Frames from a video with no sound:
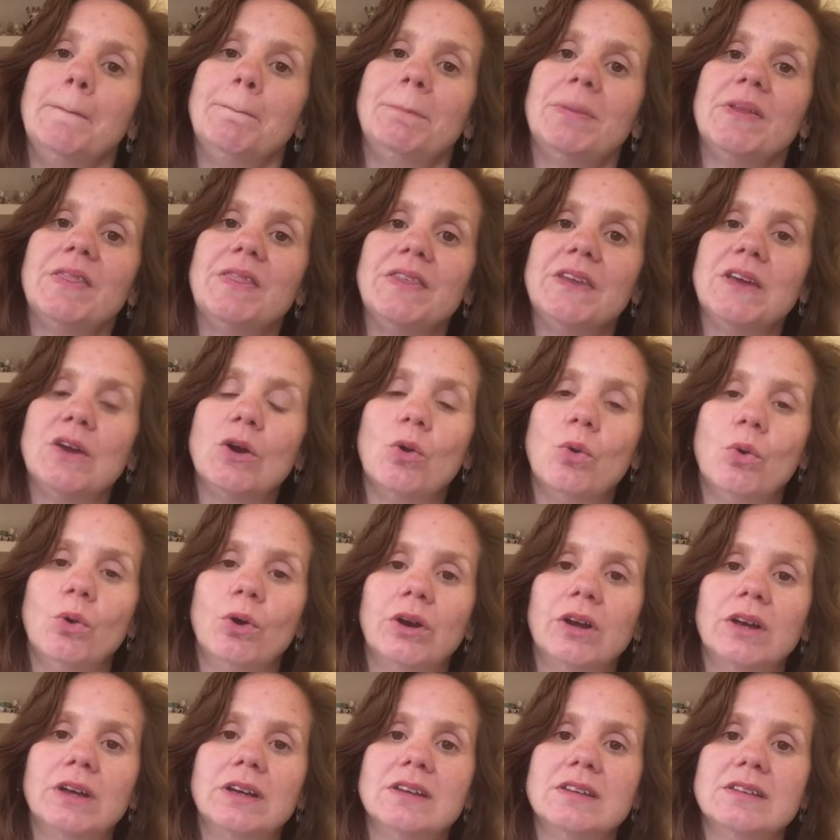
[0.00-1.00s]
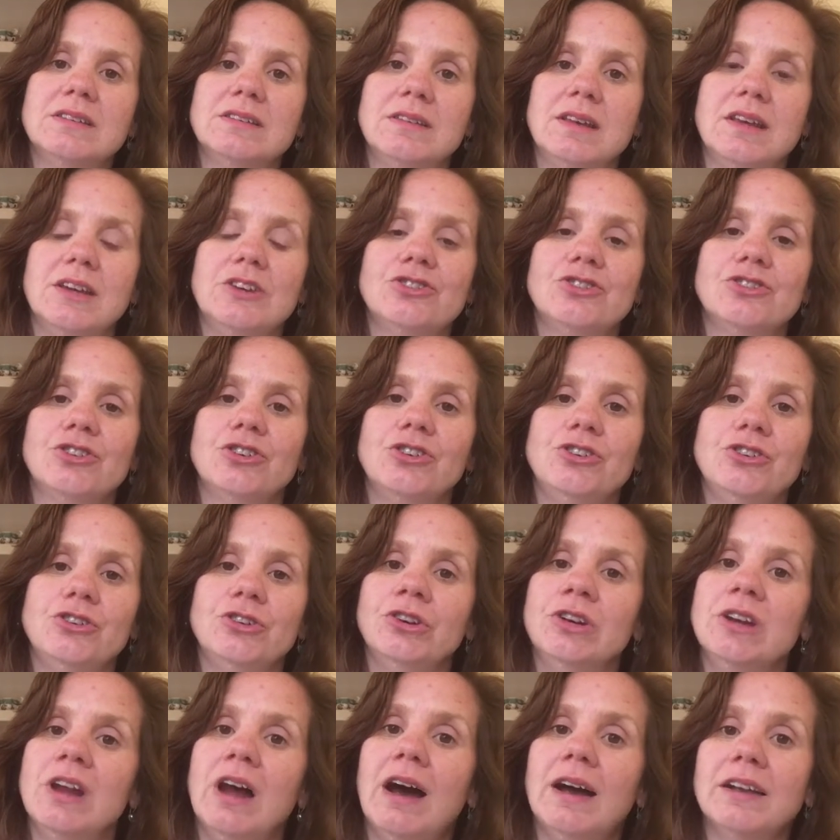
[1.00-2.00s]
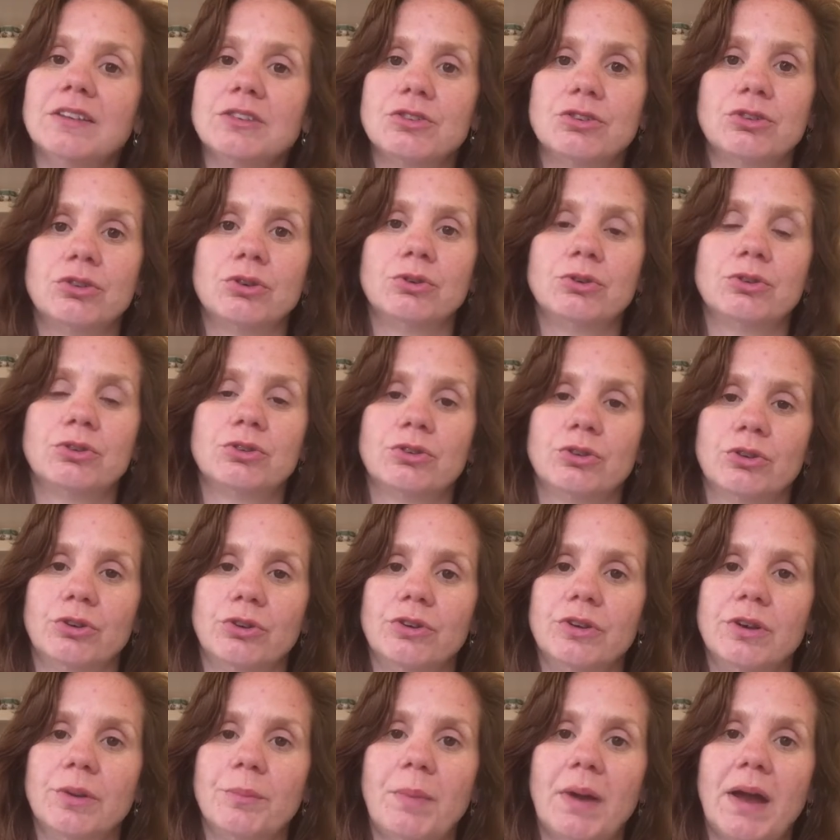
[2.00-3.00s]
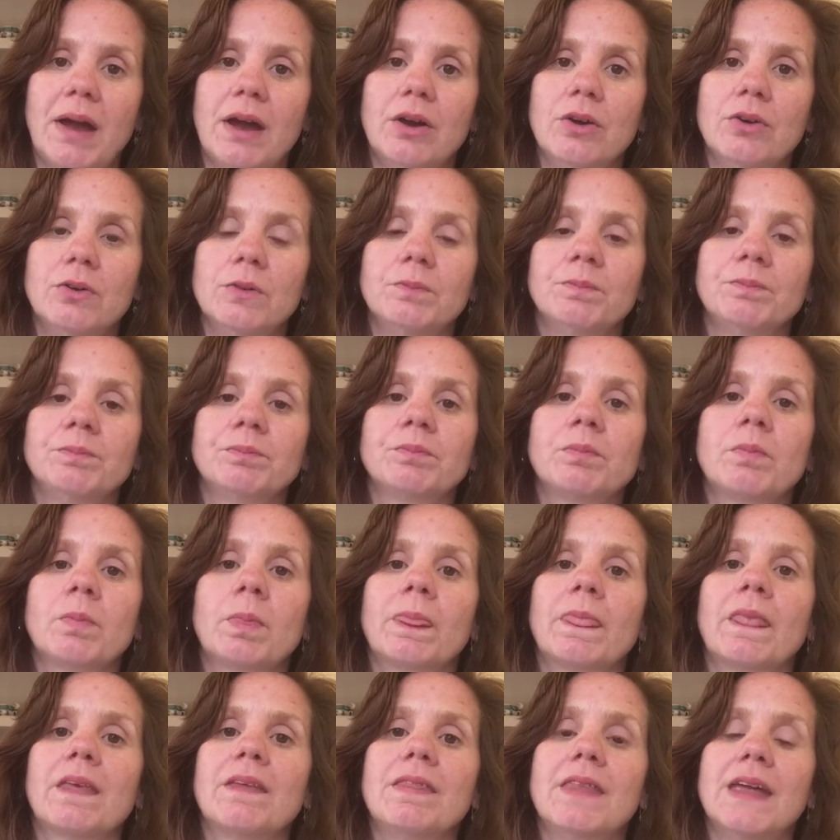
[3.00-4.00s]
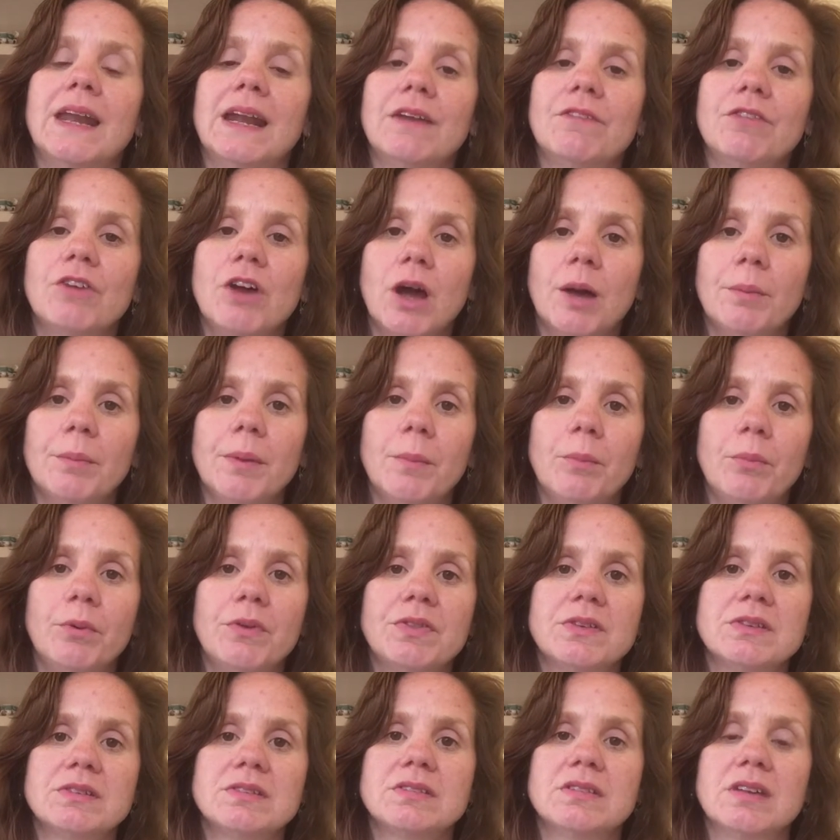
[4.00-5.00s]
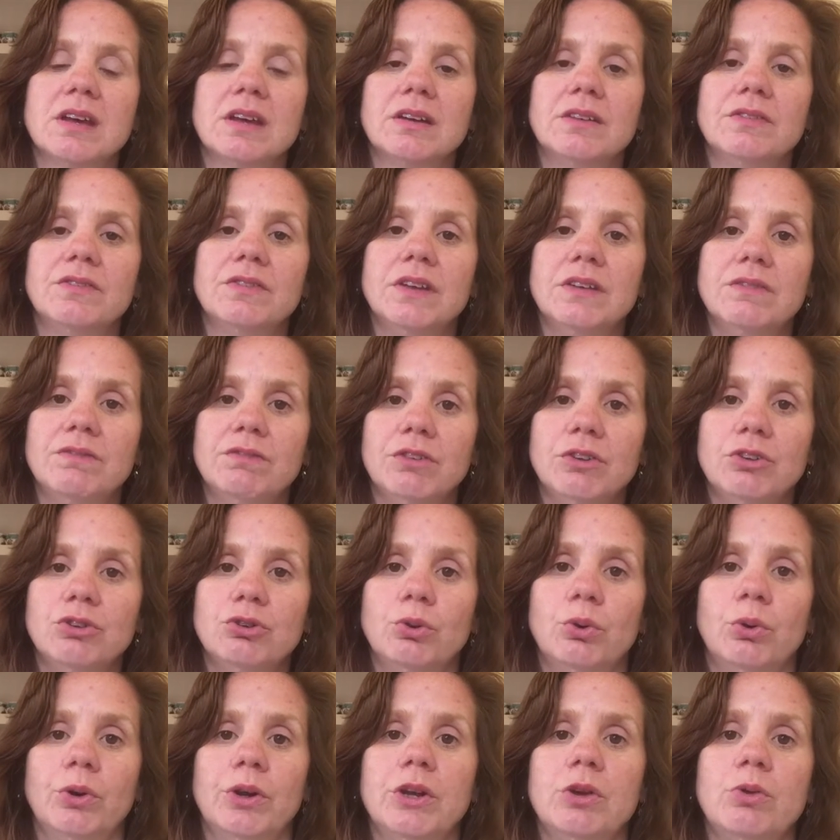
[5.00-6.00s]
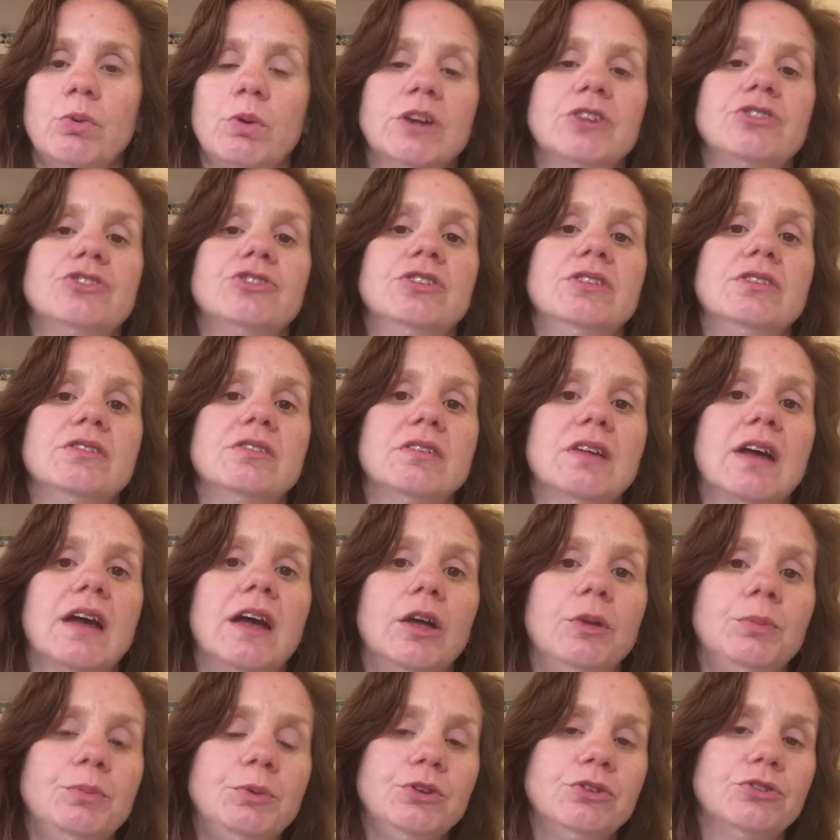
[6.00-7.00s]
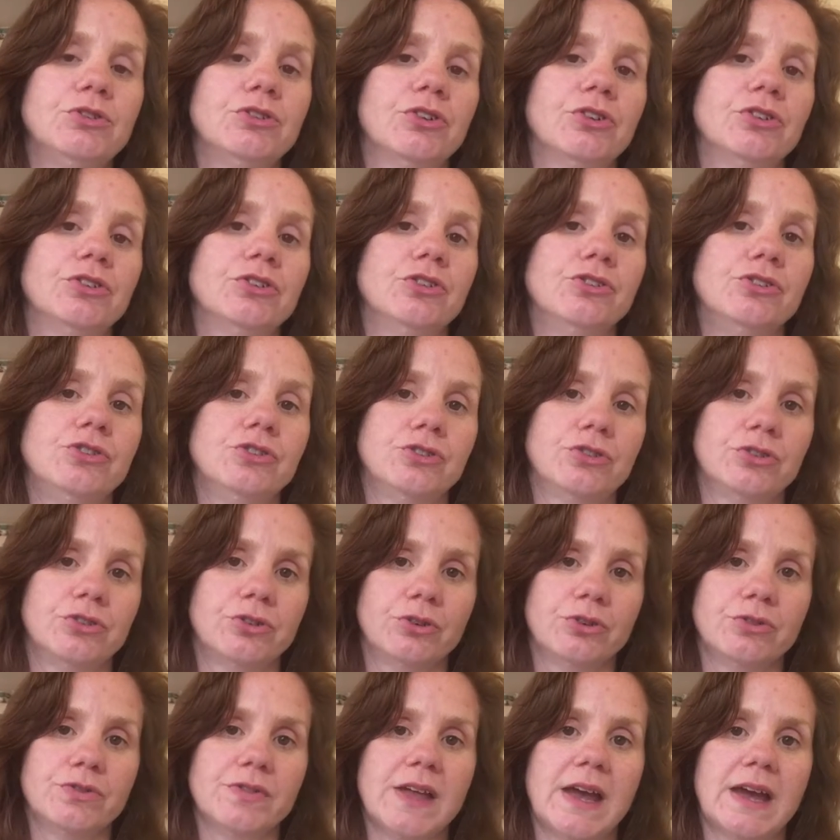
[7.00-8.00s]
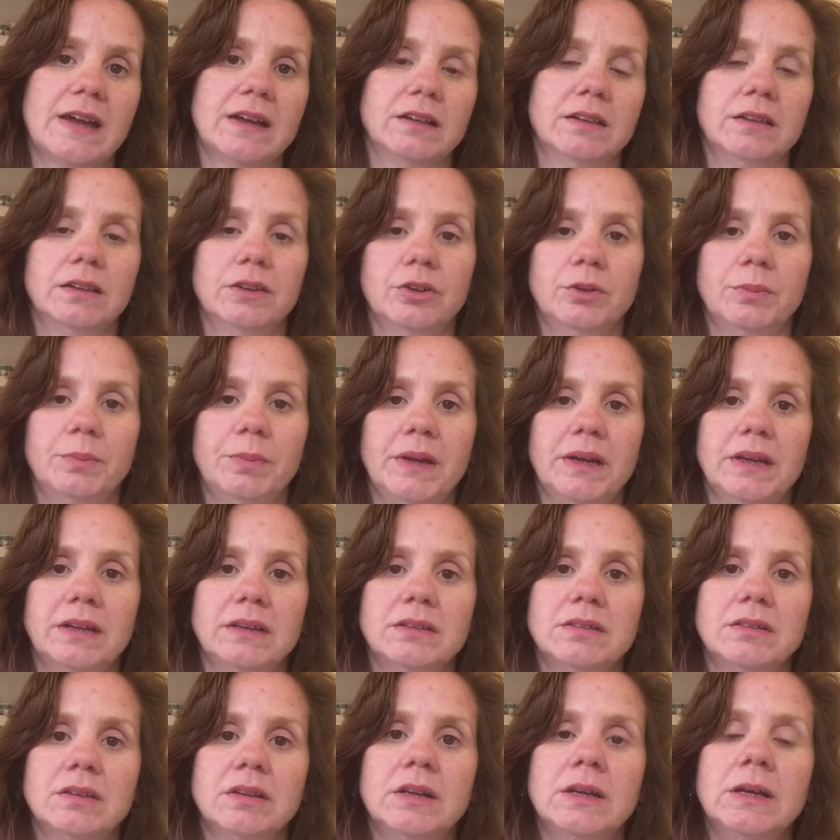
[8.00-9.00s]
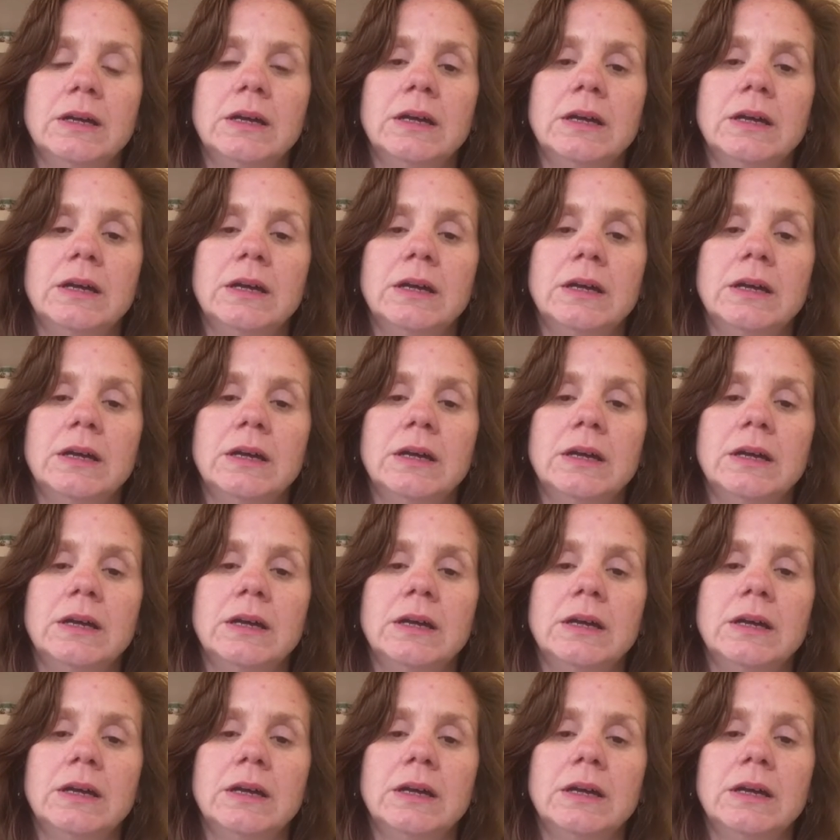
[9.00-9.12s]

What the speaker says: but the organization you're not so certain about, then I've come up with a set of inventory questions to help you start to discern that a little bit.